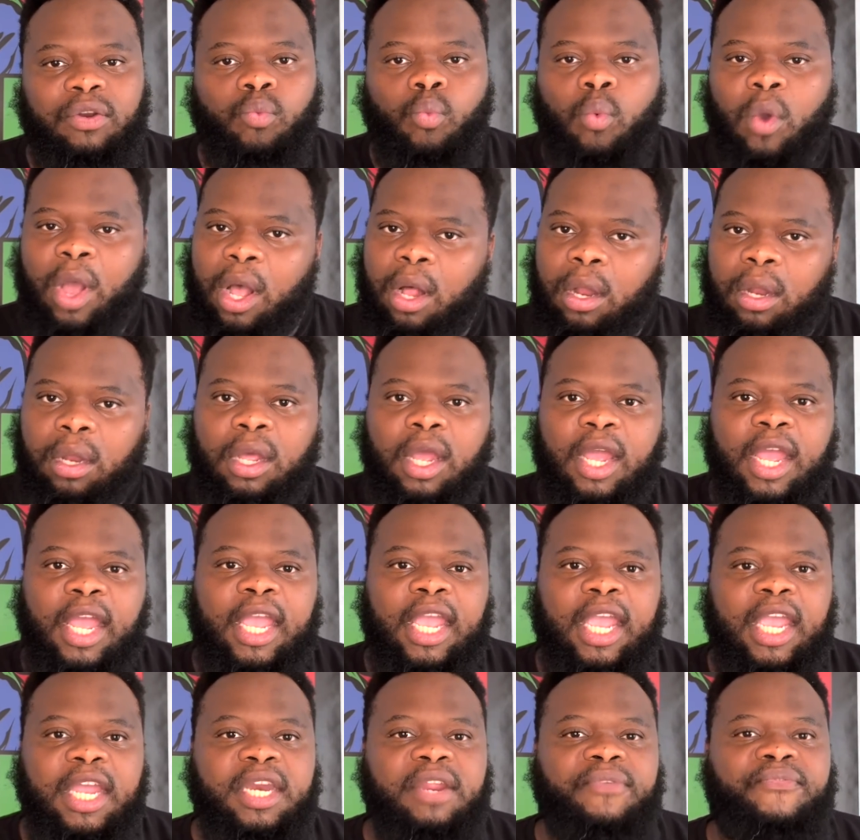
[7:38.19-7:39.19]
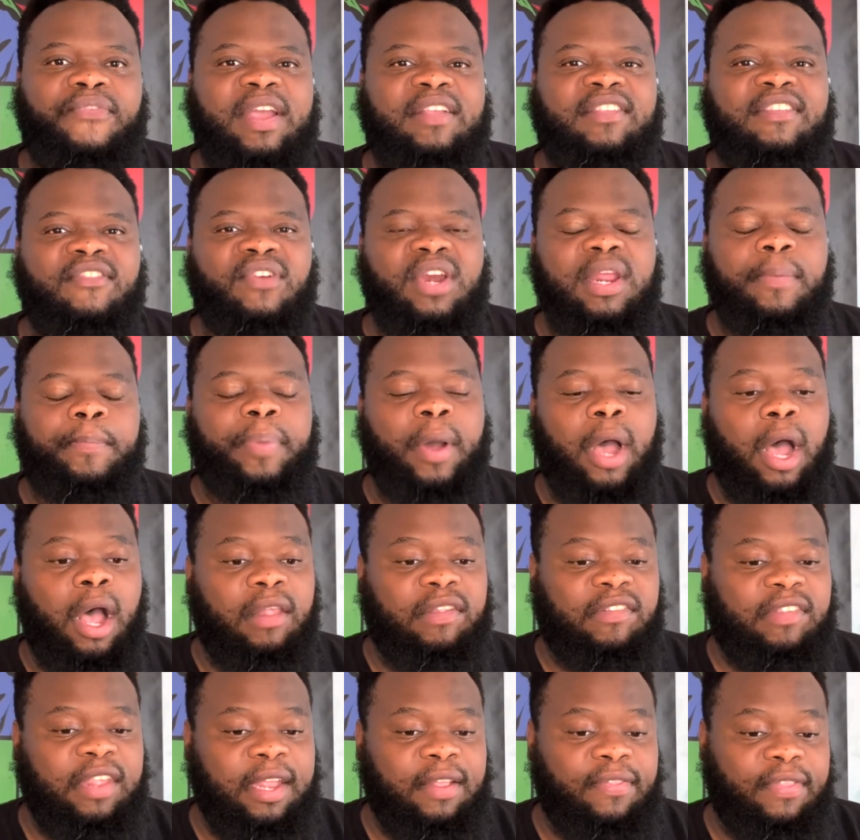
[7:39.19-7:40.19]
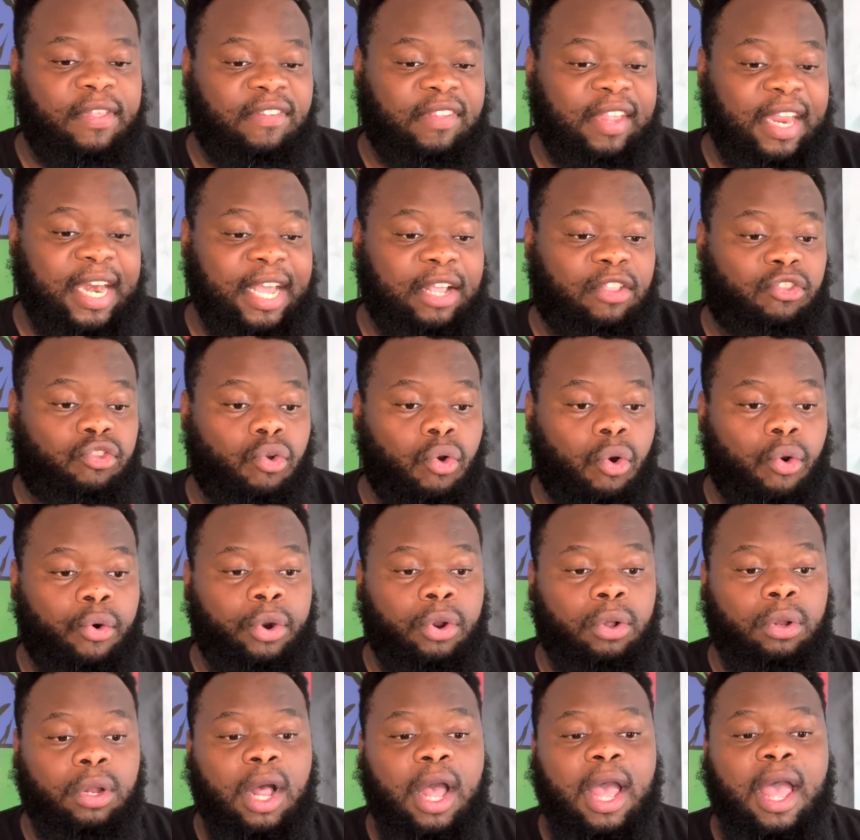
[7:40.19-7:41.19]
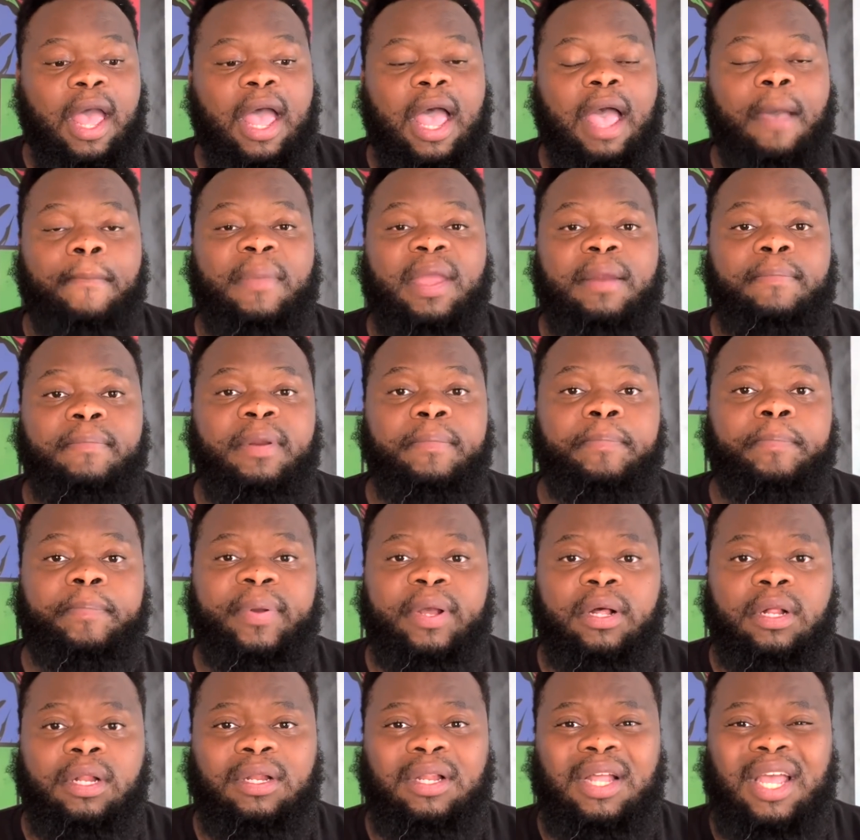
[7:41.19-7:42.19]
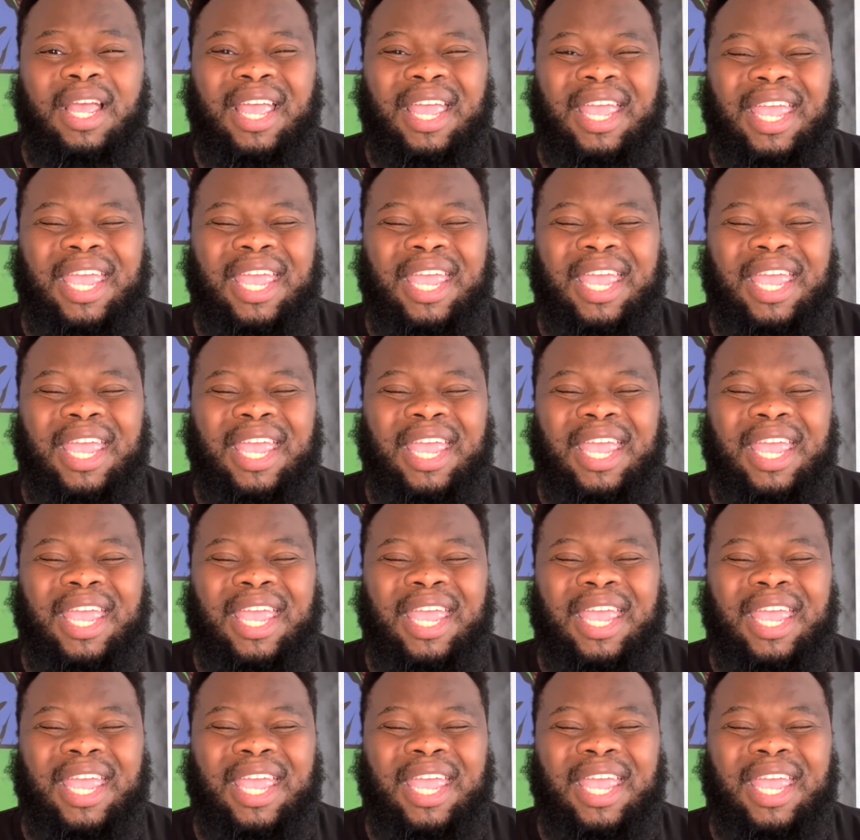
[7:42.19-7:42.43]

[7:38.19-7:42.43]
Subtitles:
Well, in effectively passing this Electoral Amendment Bill,